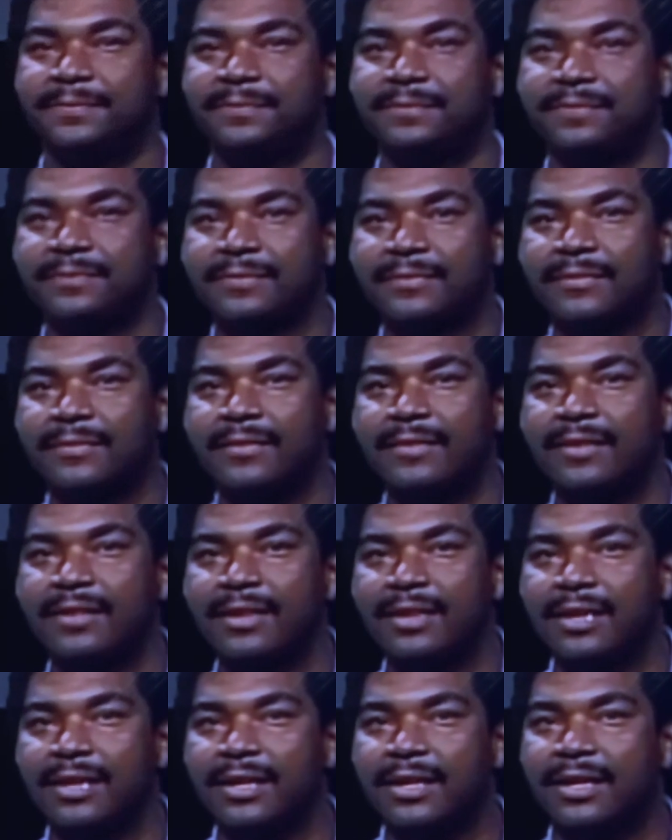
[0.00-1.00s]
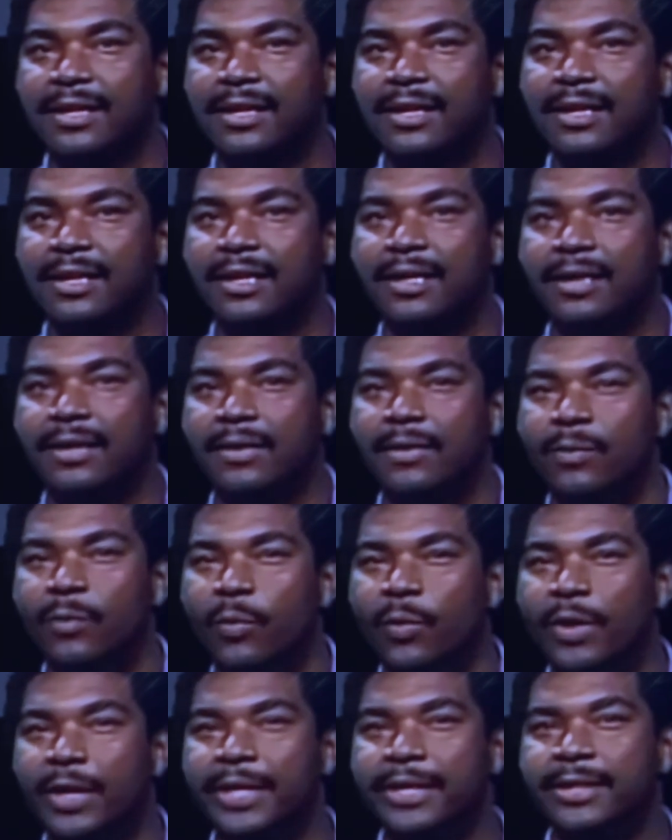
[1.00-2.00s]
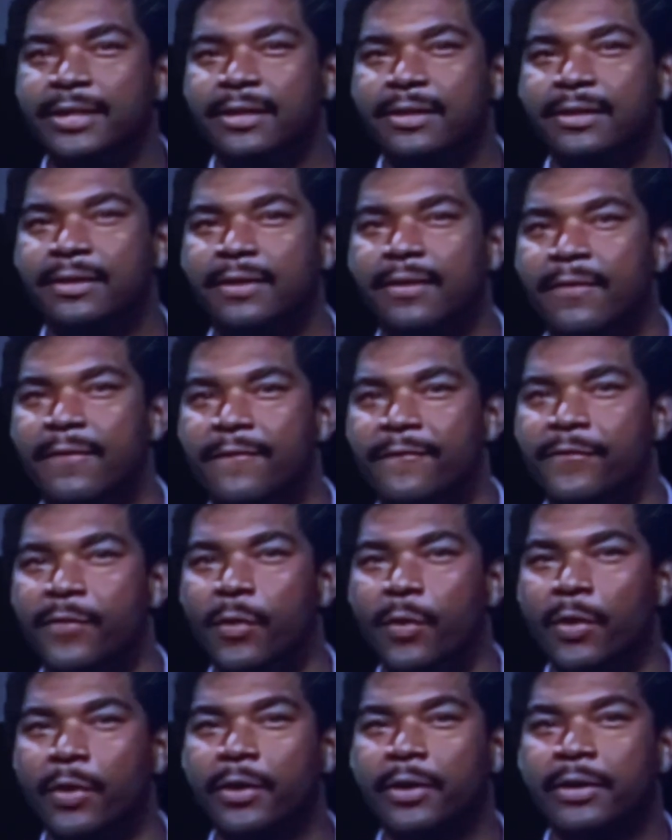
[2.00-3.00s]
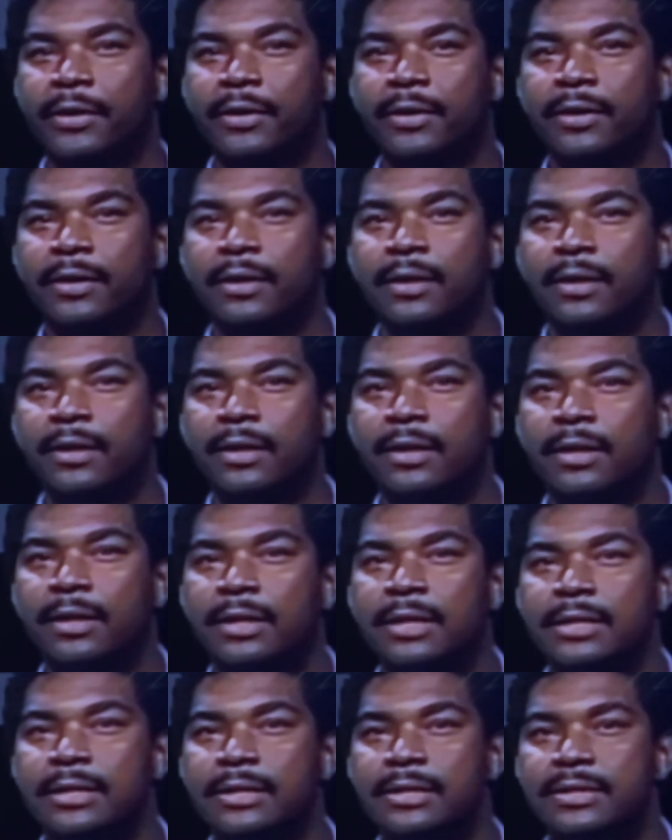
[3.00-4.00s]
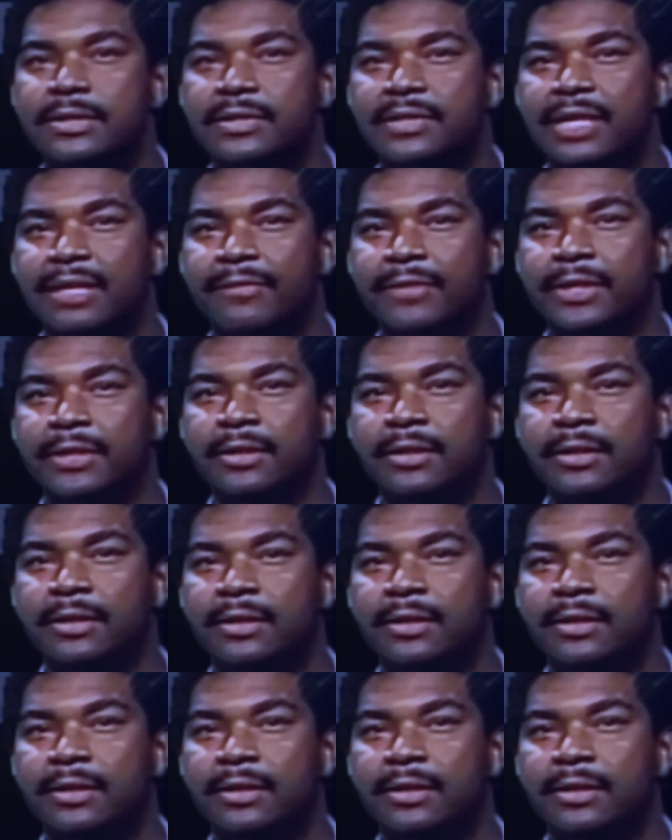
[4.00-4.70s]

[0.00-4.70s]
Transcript: Michael, good luck. Off you go. One, four, No that's seven,